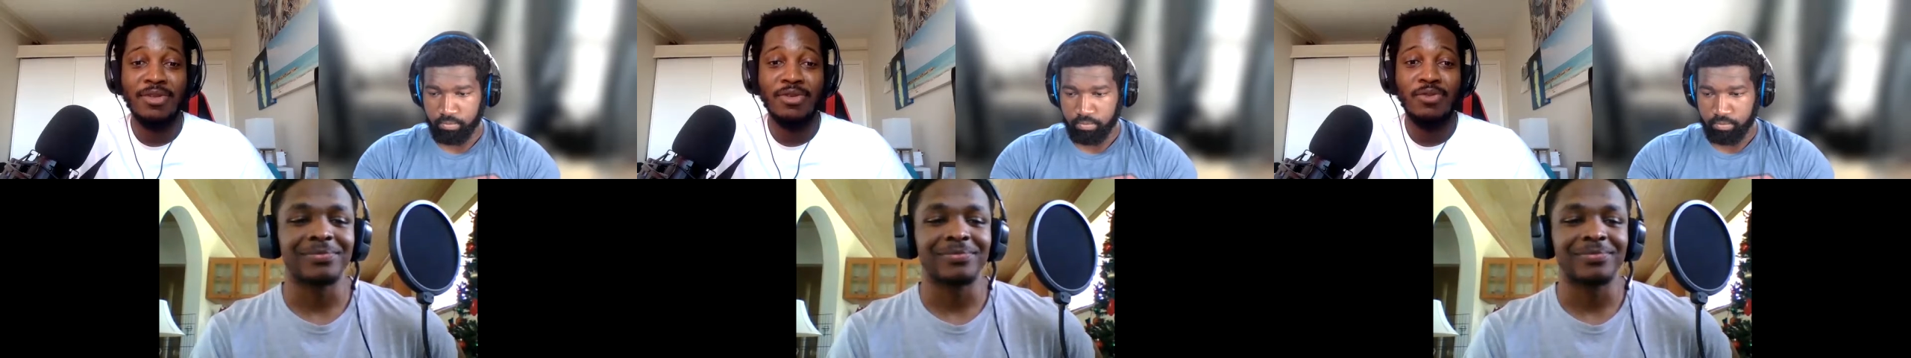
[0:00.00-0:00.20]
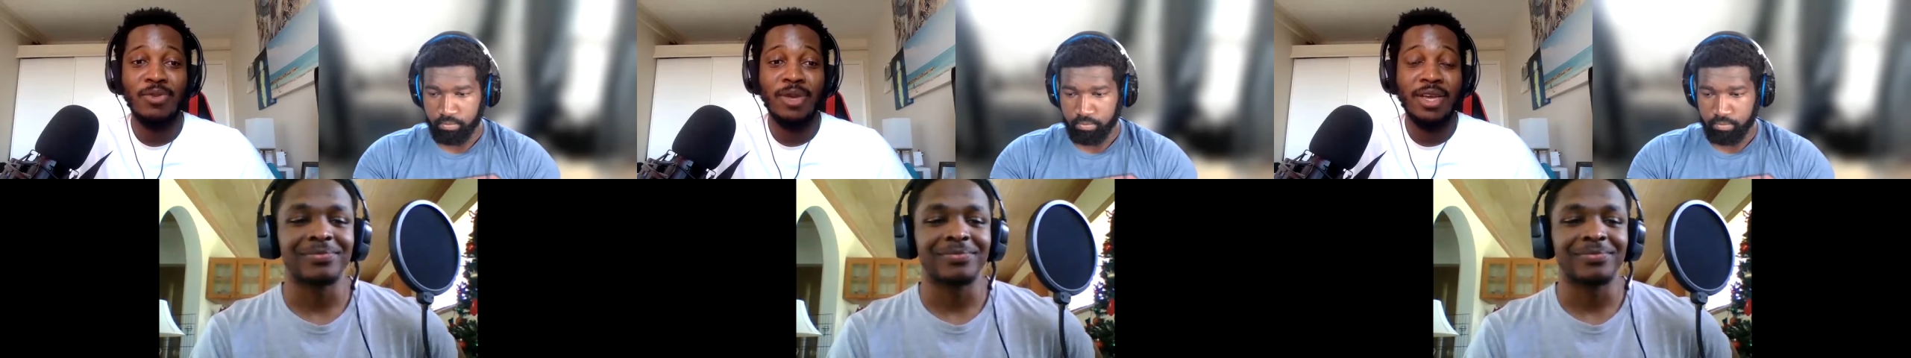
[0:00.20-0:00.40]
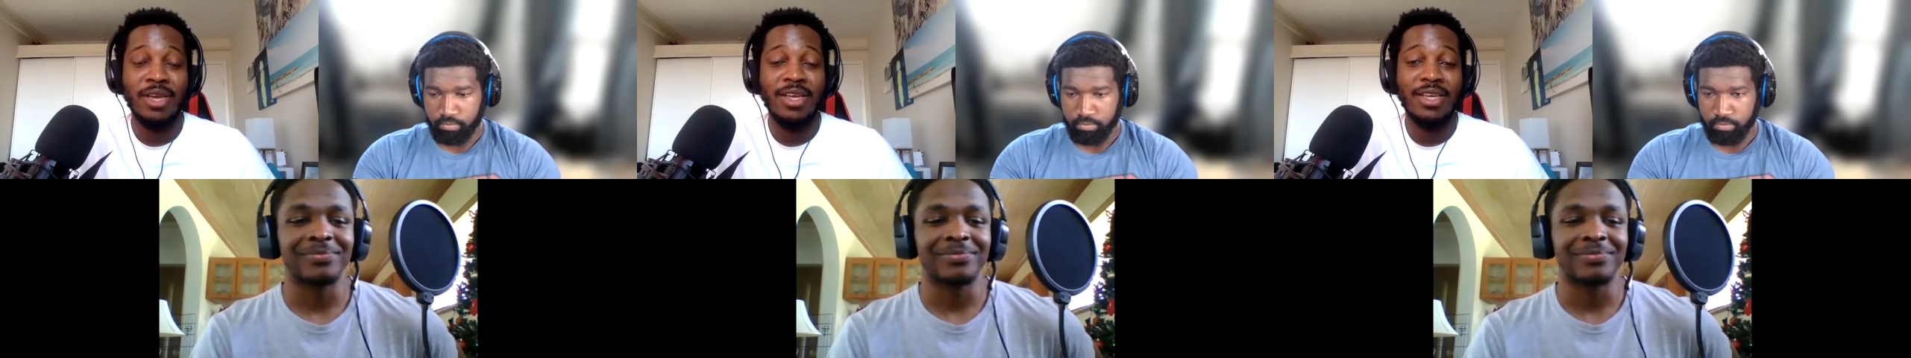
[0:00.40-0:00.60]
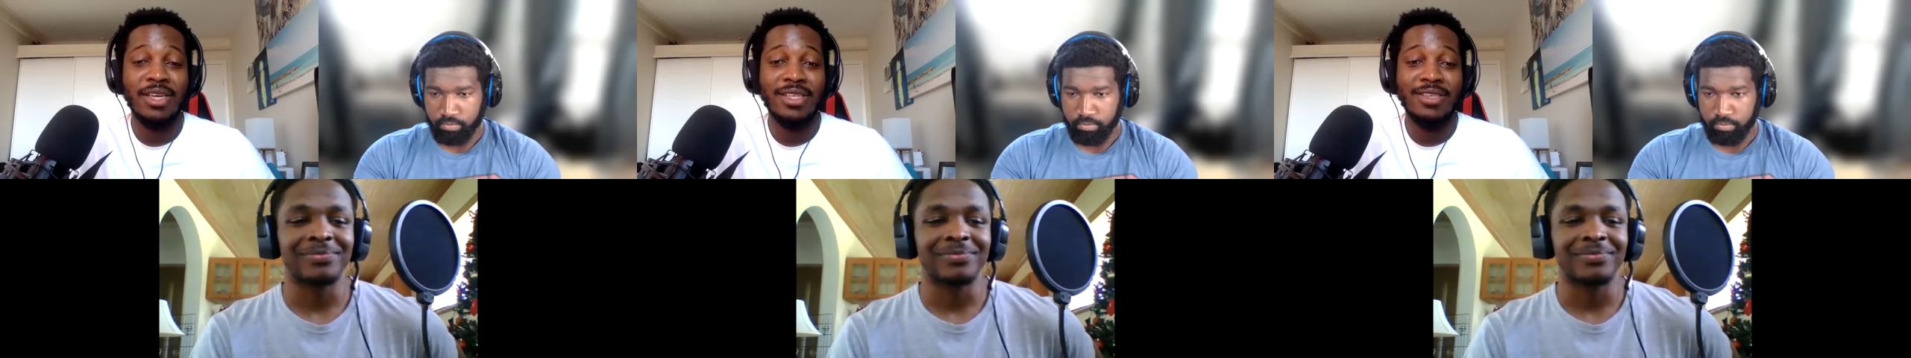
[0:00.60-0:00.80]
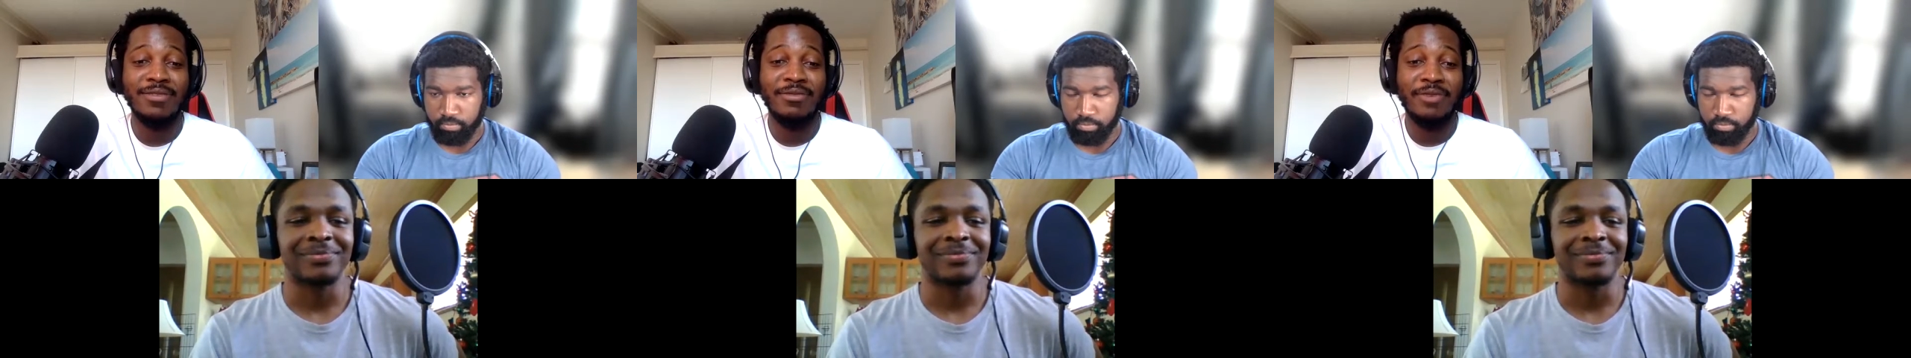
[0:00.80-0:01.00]
Speaker 1: to where it's
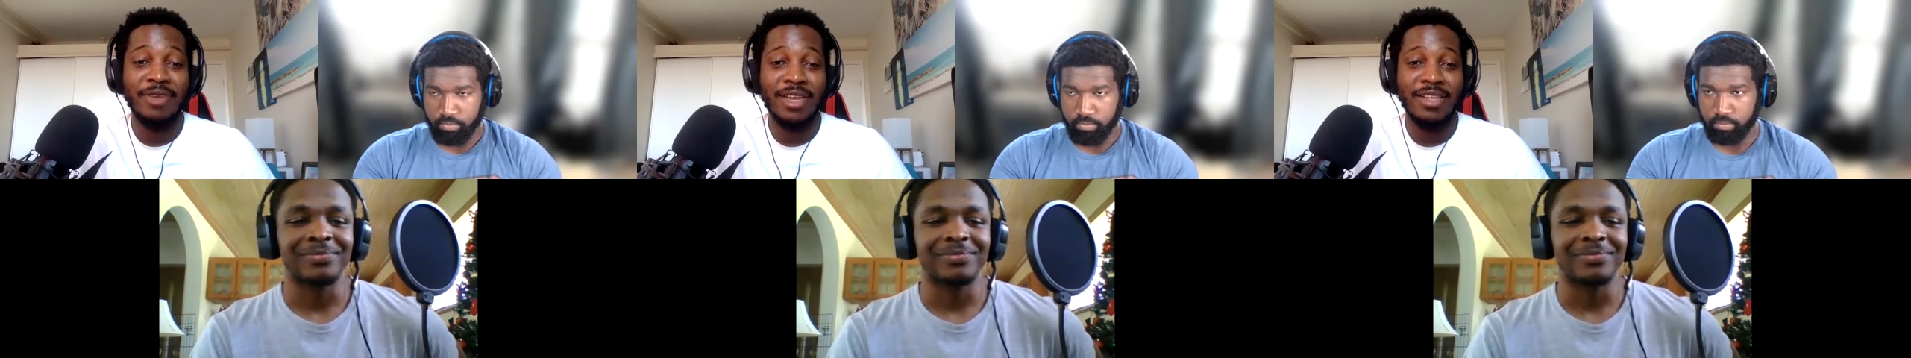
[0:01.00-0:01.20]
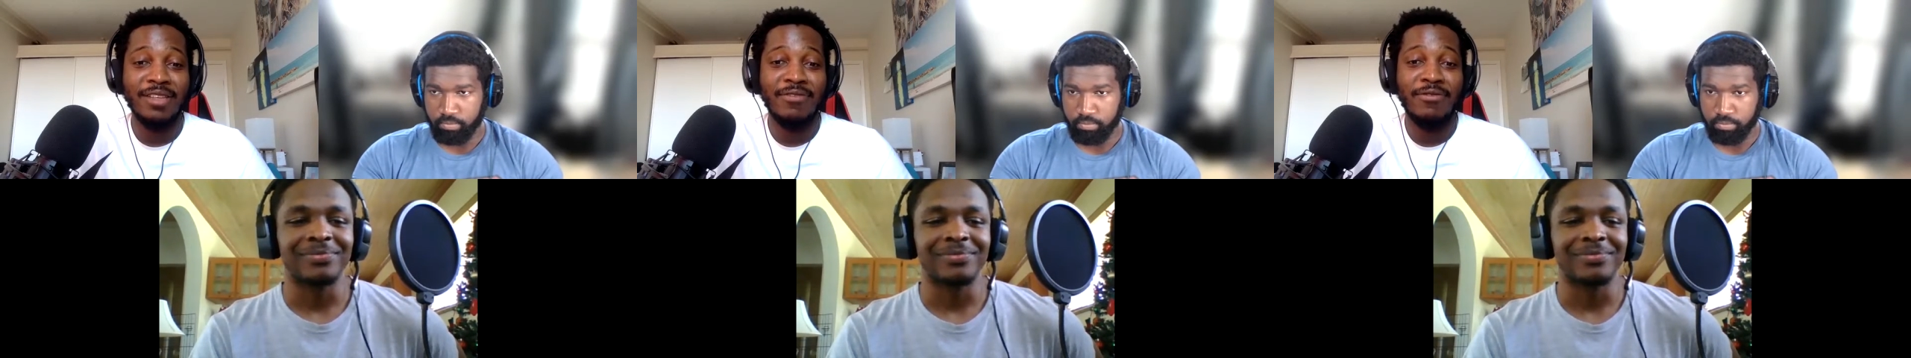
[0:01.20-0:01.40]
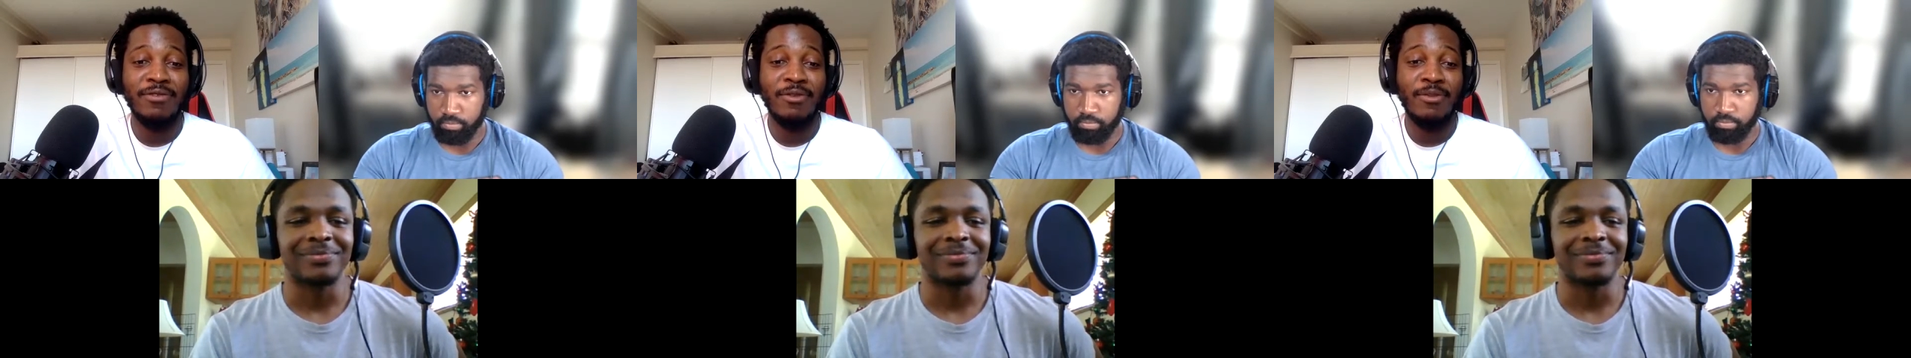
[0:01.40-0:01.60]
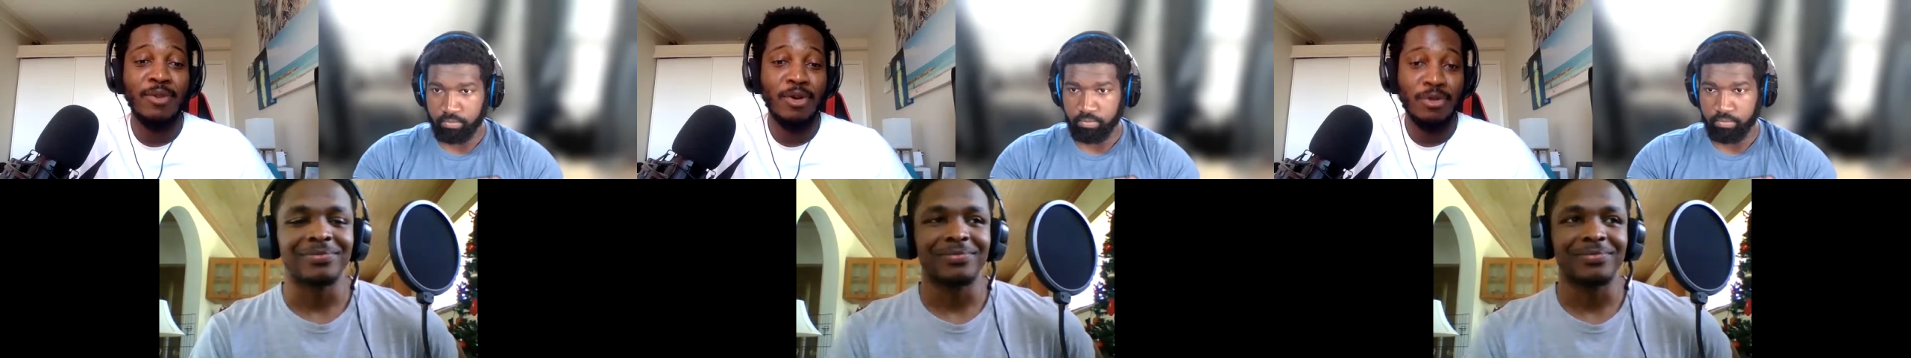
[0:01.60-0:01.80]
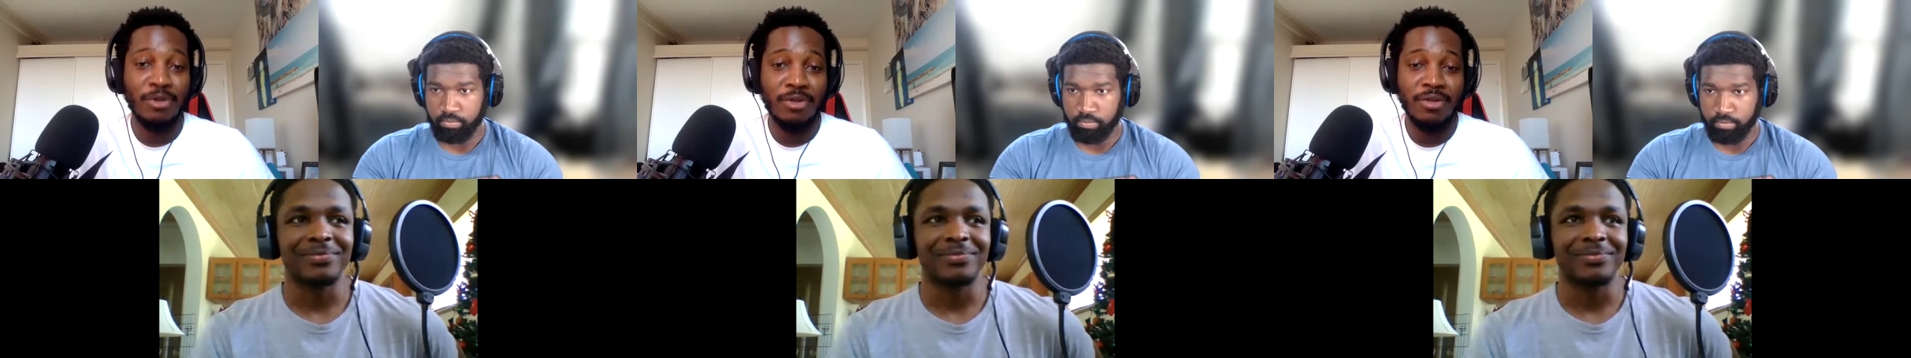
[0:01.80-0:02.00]
effective for both.
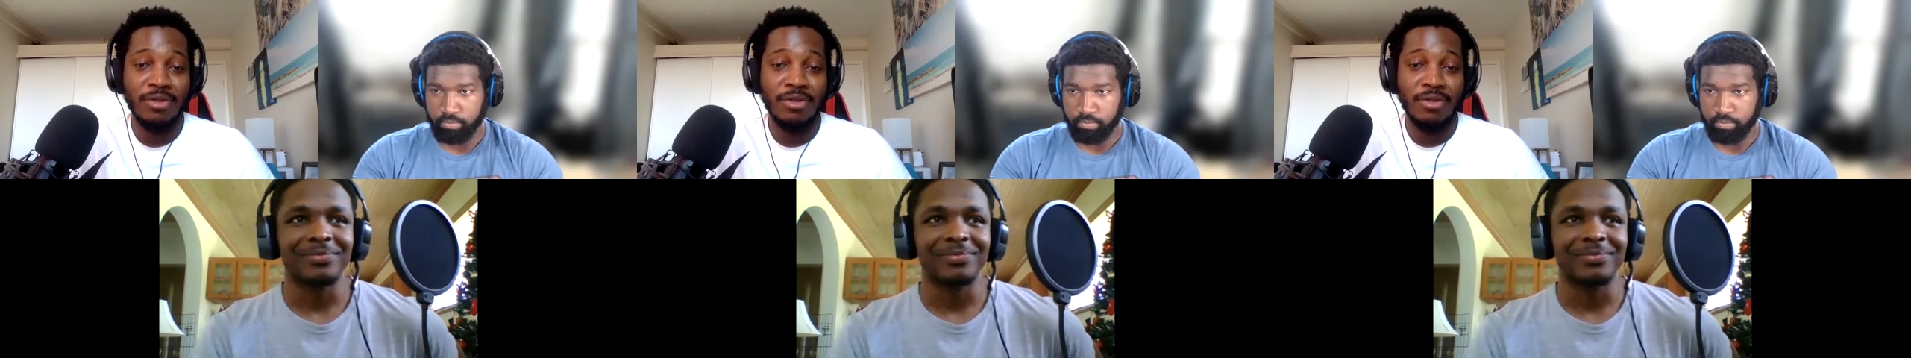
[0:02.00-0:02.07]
